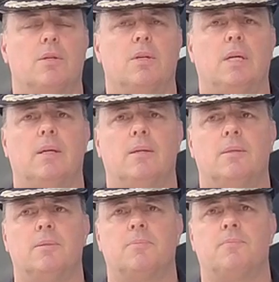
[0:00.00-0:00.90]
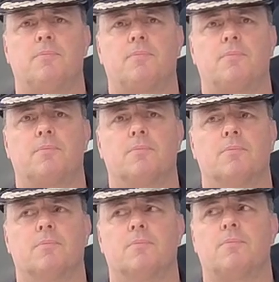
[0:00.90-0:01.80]
Do you
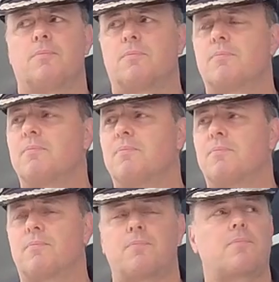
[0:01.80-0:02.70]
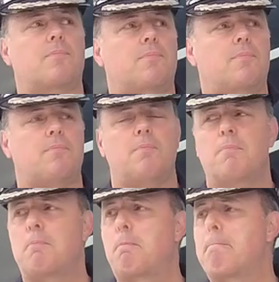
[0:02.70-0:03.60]
have any
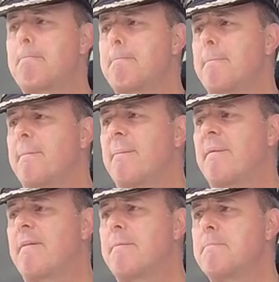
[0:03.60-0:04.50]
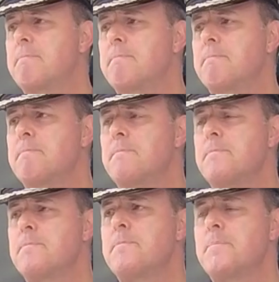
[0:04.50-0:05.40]
details on the incident at Brahma Lodge
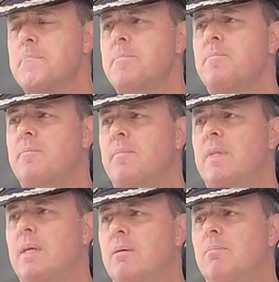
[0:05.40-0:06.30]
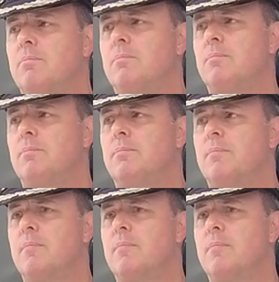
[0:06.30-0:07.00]
last night where a police car was rammed?